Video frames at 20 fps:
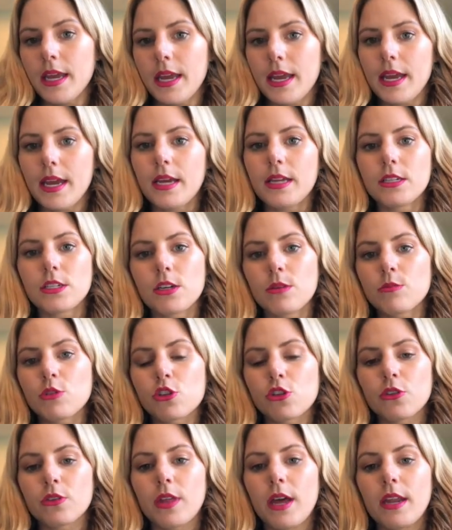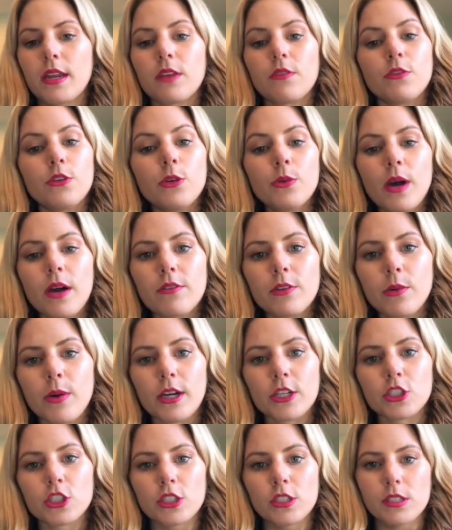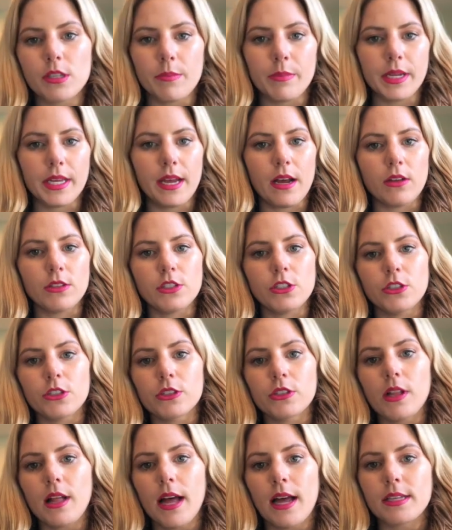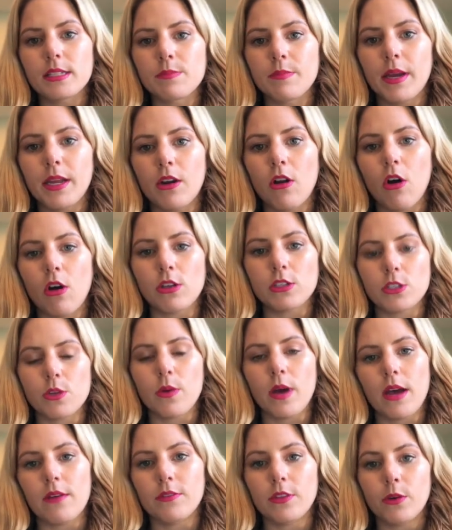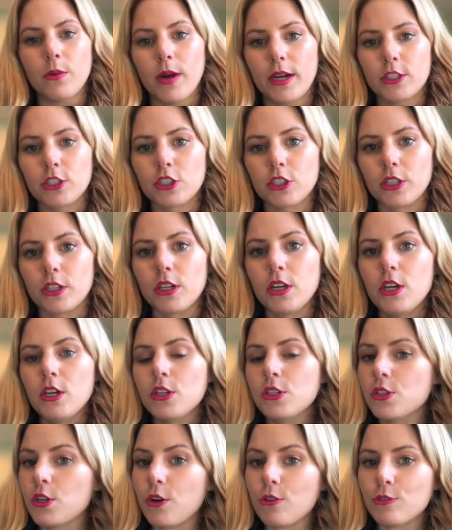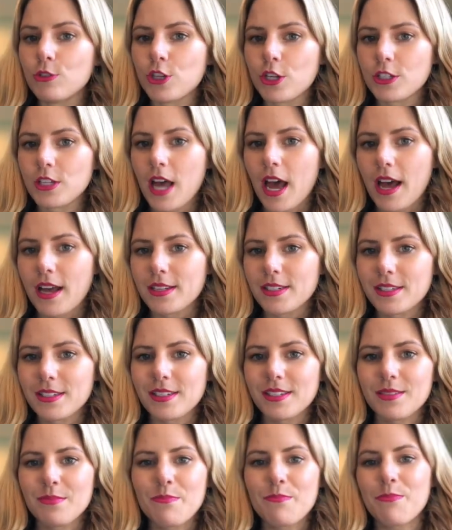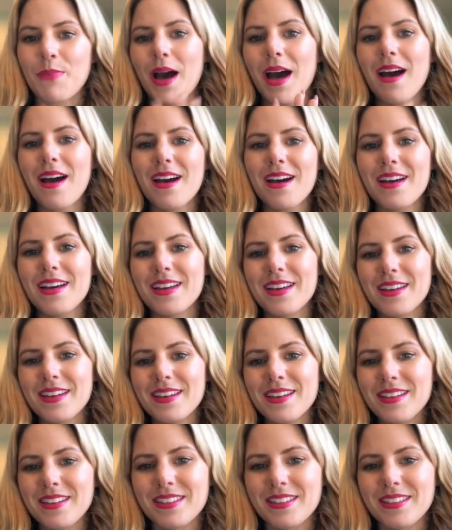And I'm sure that if you have a question, somebody else in your class might also have the question. So just ask. Bye.